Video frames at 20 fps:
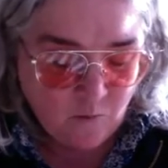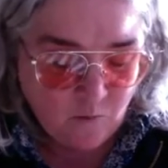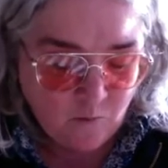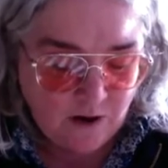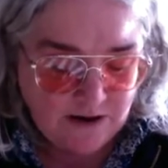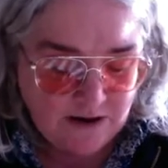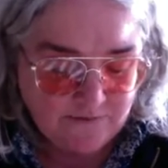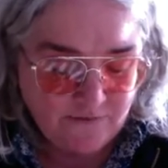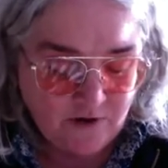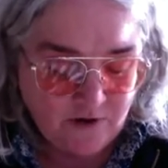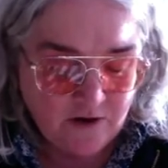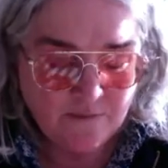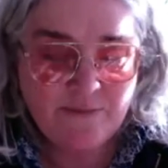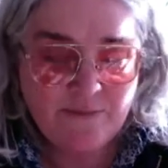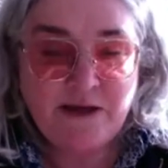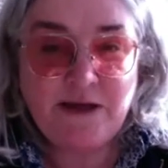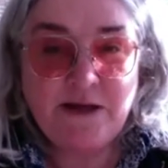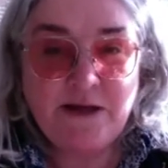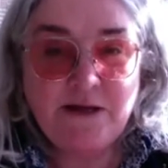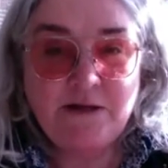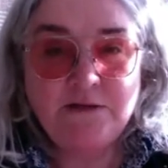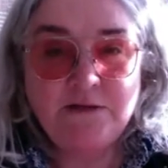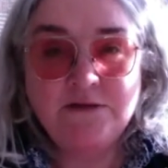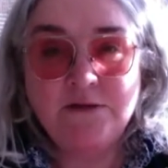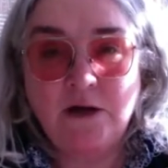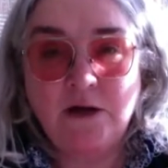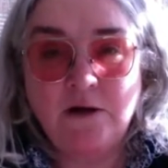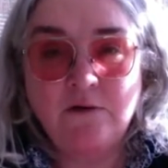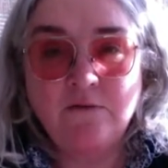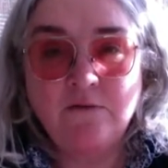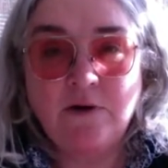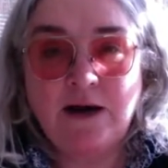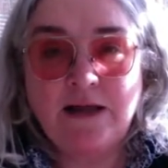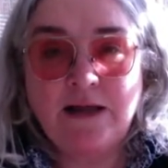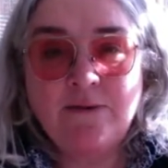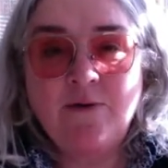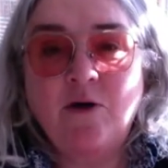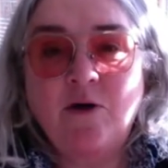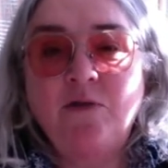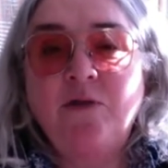One of them is
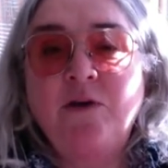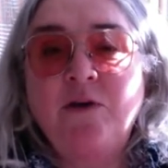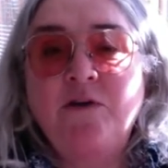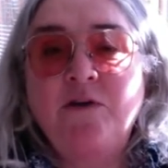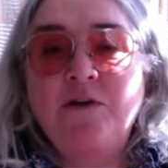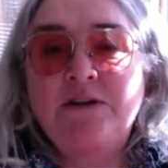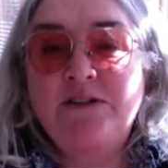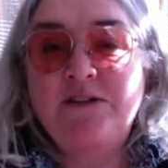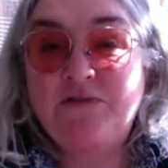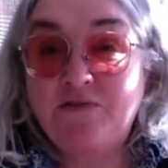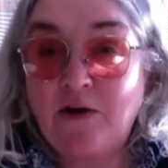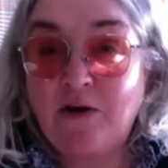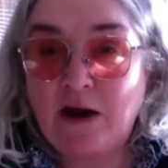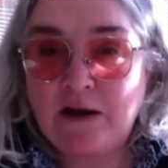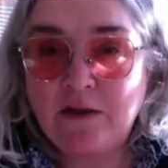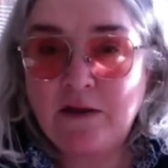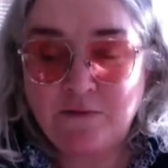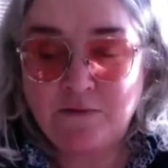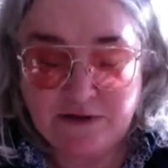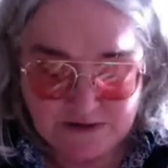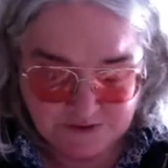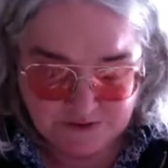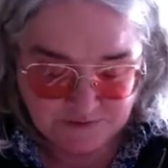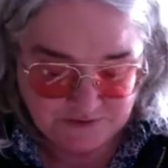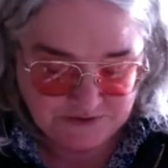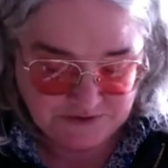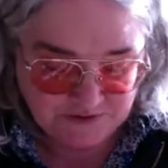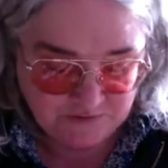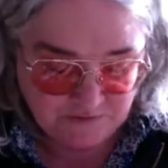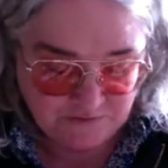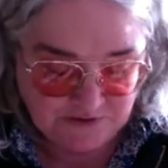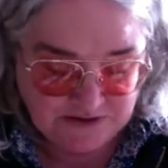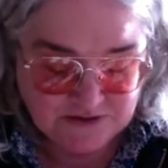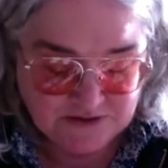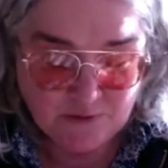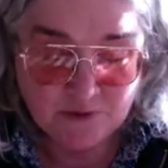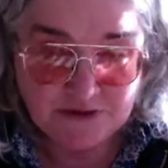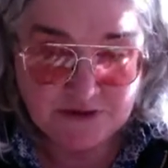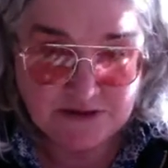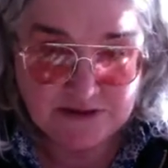writing about theories, finding the
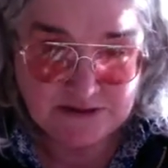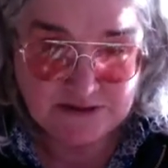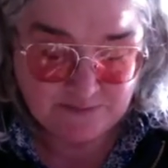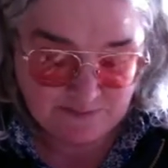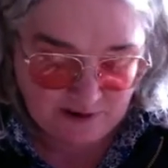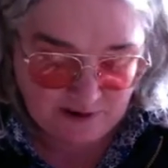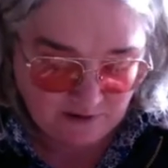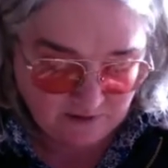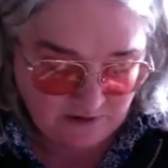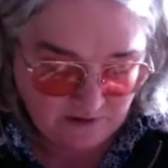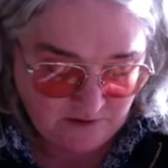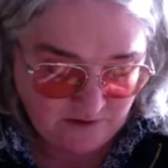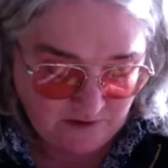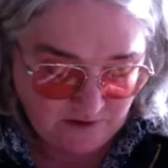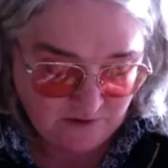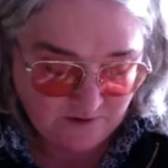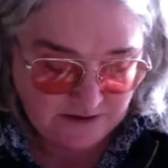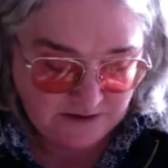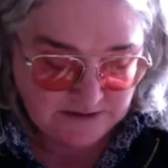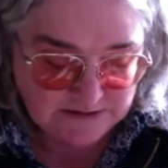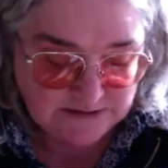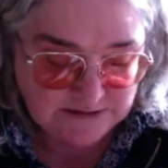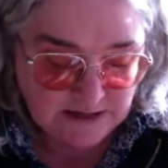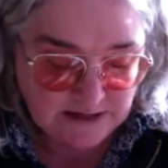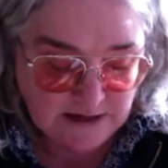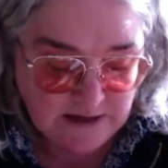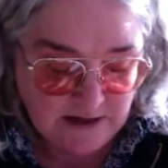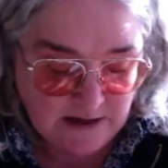resources about the theories,